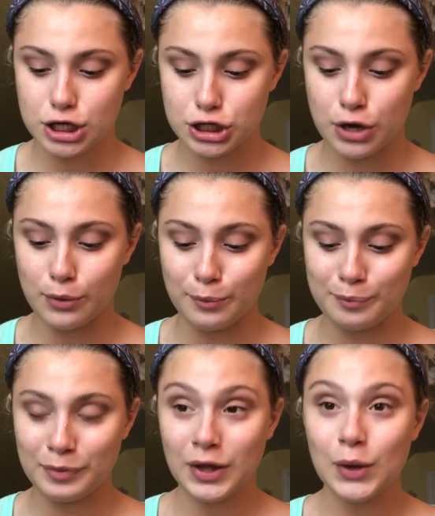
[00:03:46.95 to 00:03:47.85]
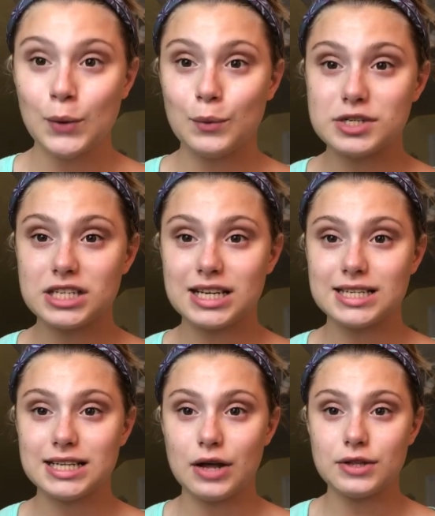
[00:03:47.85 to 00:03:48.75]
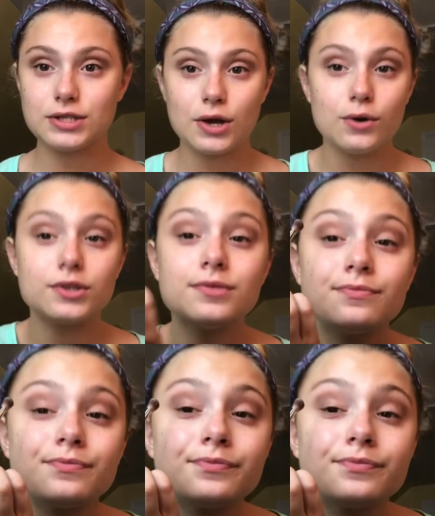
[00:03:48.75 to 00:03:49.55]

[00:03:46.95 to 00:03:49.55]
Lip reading: So we're just gonna see how this goes.